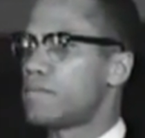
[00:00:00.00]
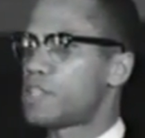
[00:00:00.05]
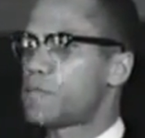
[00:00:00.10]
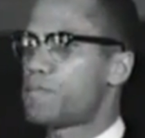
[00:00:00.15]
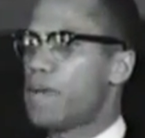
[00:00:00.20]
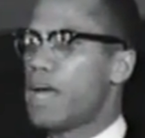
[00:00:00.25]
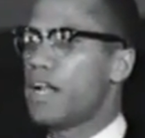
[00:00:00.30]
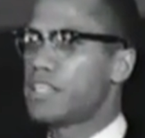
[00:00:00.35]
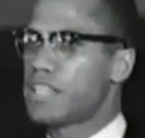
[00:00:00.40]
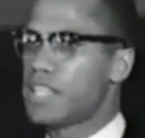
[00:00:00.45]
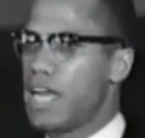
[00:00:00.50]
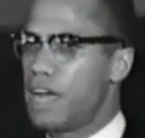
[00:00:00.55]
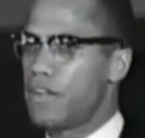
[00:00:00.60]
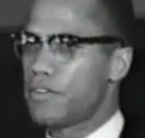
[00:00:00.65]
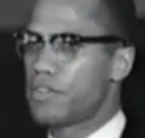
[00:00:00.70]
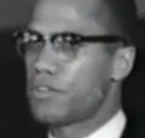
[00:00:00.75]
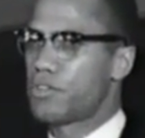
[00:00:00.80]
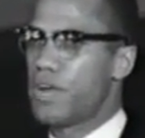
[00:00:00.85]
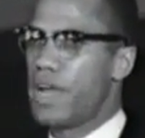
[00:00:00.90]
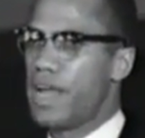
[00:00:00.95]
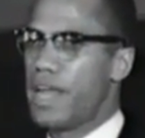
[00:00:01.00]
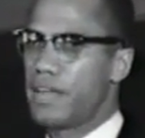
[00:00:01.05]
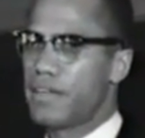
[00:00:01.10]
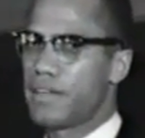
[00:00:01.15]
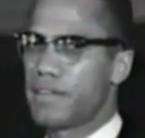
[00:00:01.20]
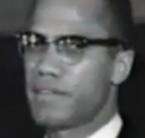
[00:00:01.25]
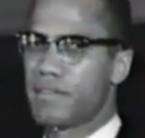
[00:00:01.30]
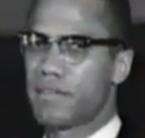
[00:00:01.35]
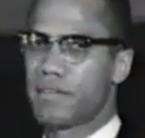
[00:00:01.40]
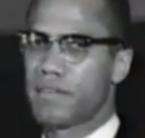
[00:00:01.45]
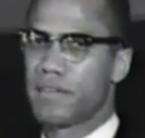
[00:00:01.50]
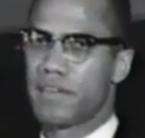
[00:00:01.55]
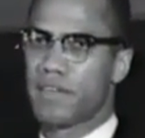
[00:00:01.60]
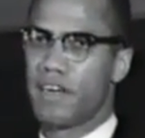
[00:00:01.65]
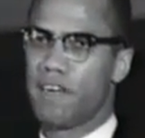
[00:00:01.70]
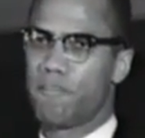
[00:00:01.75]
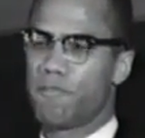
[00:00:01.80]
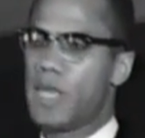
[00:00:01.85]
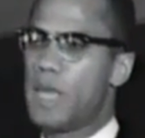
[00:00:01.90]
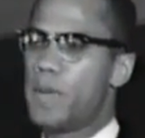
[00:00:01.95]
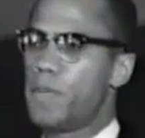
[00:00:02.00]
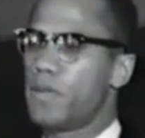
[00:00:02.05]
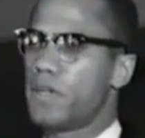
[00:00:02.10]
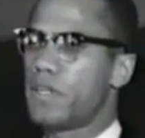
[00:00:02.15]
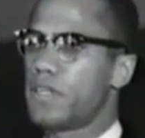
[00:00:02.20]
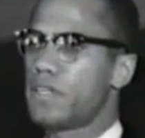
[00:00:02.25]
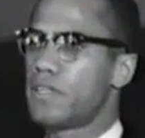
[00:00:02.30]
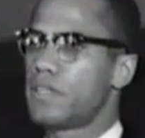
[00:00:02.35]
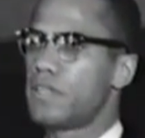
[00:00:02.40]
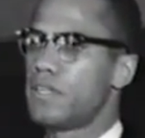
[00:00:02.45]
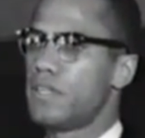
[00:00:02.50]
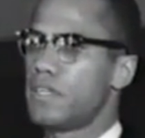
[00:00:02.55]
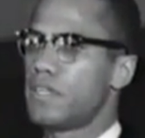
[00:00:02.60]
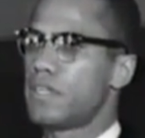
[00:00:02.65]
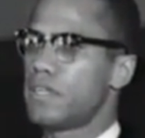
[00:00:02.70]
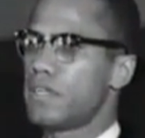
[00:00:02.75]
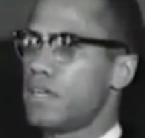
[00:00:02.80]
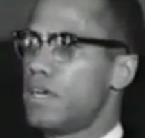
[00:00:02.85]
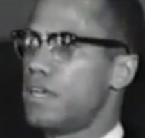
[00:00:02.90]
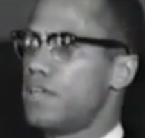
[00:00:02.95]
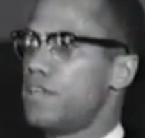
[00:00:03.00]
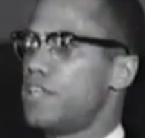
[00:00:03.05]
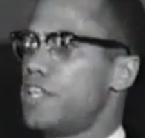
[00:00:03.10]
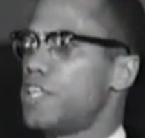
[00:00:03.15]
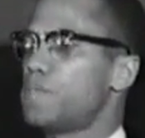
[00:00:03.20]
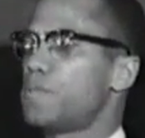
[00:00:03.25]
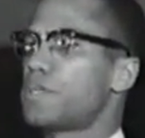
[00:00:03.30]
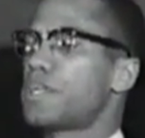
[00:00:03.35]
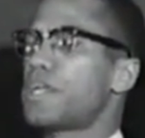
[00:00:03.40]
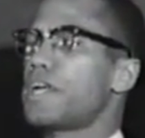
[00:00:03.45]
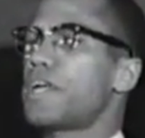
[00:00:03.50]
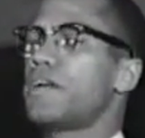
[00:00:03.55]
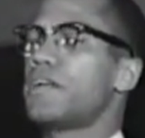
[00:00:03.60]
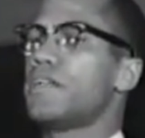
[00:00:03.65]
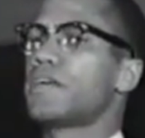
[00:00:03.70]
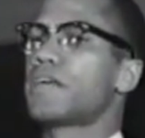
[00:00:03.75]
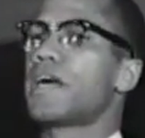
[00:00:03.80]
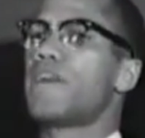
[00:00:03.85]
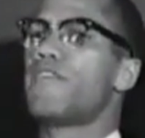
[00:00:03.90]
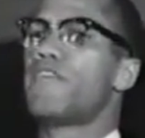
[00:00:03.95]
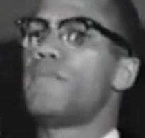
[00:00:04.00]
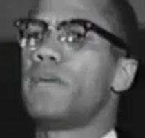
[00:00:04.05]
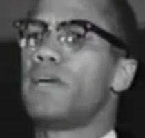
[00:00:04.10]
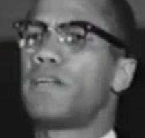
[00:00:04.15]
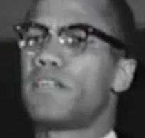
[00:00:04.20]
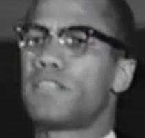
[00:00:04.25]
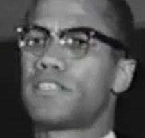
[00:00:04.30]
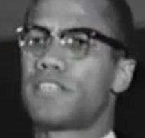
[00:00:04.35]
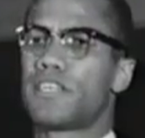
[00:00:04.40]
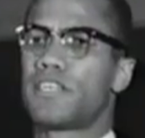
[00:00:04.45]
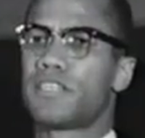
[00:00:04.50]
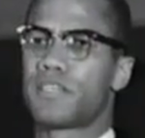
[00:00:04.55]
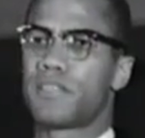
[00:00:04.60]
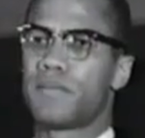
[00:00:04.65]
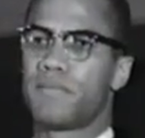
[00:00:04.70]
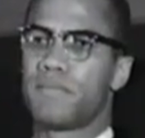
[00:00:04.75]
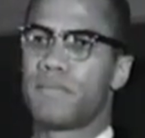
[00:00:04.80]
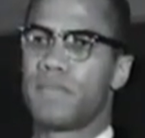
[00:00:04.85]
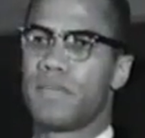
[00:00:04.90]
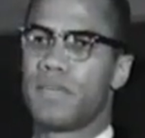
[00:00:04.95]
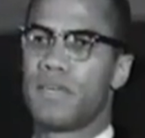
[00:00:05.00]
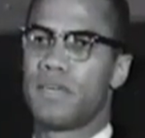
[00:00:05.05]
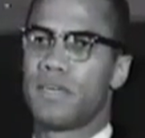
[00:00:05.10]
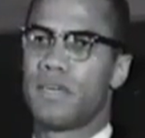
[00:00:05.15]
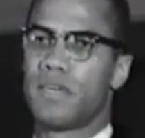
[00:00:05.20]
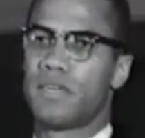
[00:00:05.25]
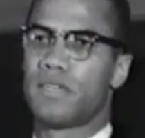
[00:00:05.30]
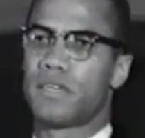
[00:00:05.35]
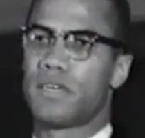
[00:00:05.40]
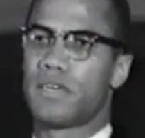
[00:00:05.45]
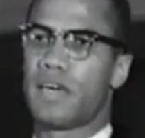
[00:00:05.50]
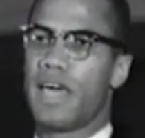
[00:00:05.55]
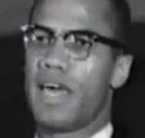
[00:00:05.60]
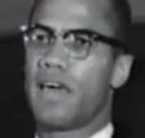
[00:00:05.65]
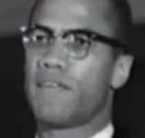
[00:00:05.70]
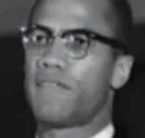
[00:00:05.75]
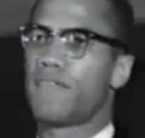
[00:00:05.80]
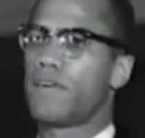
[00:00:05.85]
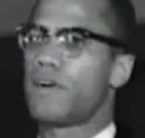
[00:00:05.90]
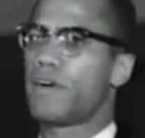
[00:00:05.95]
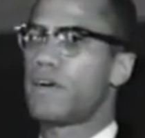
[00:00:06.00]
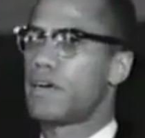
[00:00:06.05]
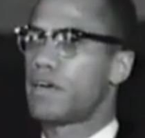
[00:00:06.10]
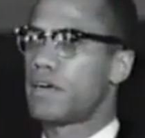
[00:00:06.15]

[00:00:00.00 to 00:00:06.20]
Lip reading: spells out the right of people under this particular governmental system to have